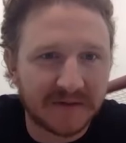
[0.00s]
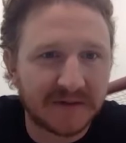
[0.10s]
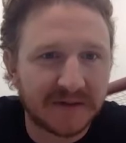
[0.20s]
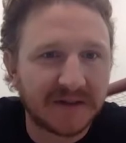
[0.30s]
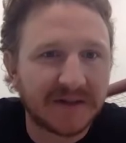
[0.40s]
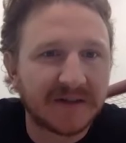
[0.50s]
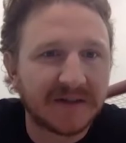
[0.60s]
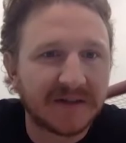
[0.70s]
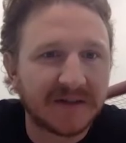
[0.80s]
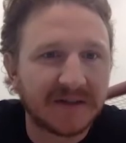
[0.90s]

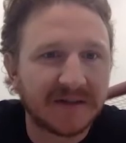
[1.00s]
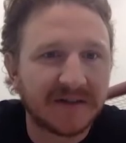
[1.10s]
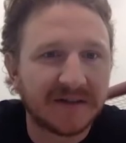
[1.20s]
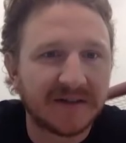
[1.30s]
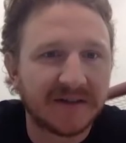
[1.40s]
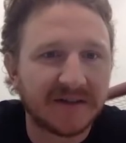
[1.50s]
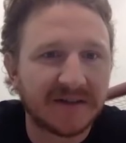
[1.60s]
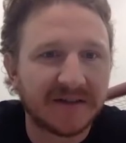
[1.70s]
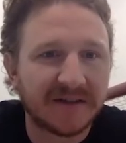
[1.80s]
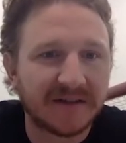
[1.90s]

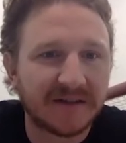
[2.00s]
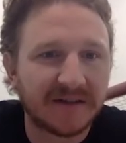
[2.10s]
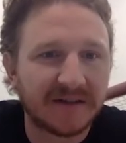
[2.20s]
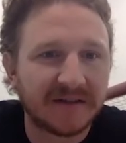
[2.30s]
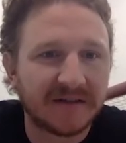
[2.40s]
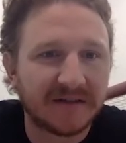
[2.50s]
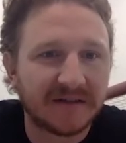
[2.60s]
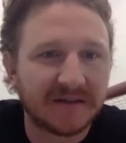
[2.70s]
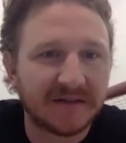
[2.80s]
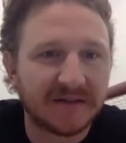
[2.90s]

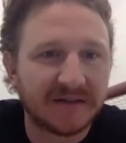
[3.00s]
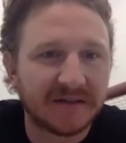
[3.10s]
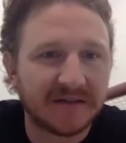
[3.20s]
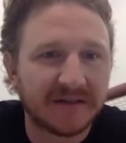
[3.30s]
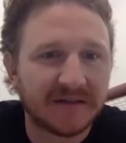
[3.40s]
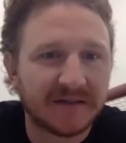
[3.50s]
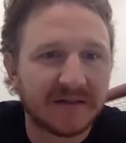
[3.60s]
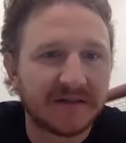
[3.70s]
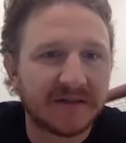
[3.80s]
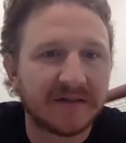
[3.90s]

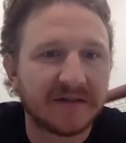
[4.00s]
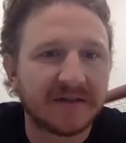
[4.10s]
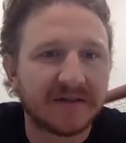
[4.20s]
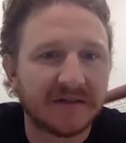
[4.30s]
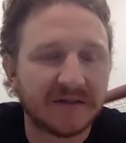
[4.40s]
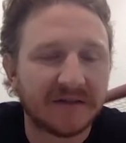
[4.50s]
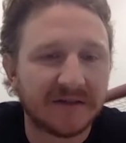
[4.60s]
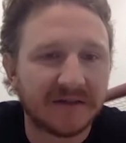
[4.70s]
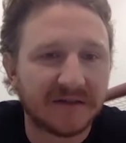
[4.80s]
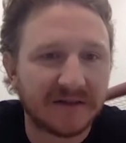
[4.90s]
(not speaking)